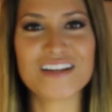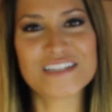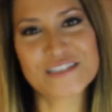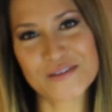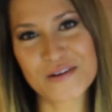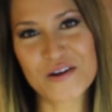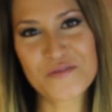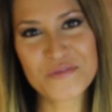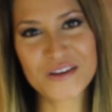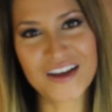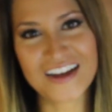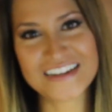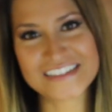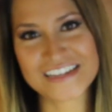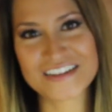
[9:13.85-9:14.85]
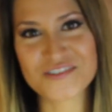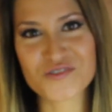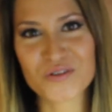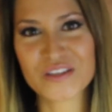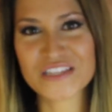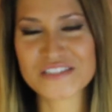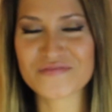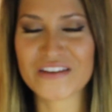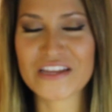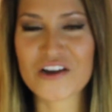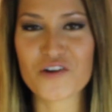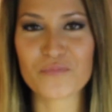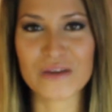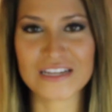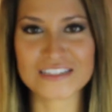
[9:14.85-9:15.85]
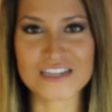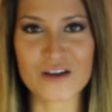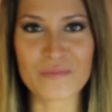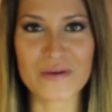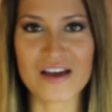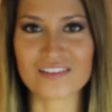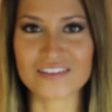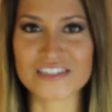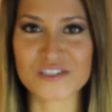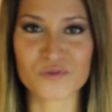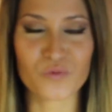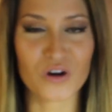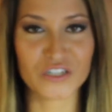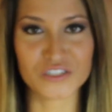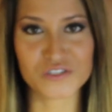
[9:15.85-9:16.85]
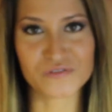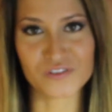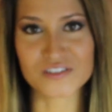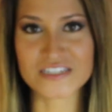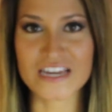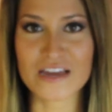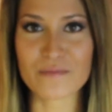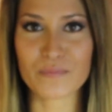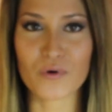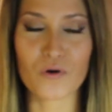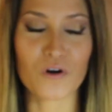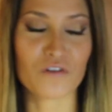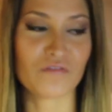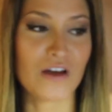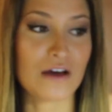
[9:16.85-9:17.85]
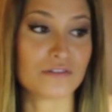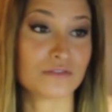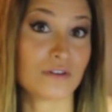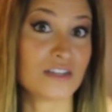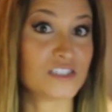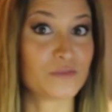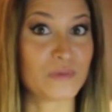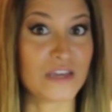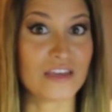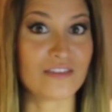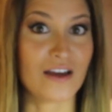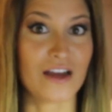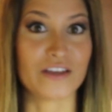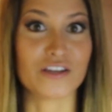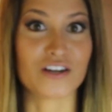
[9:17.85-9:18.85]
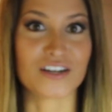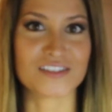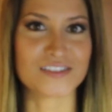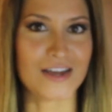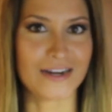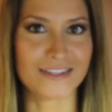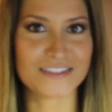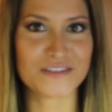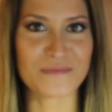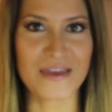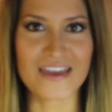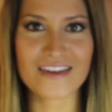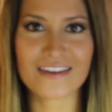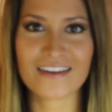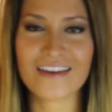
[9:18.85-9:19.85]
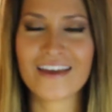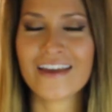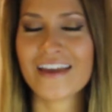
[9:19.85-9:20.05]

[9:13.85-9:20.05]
So I hope you guys enjoyed this video and picked up at least one useful tip or found a recipe that you're excited to make.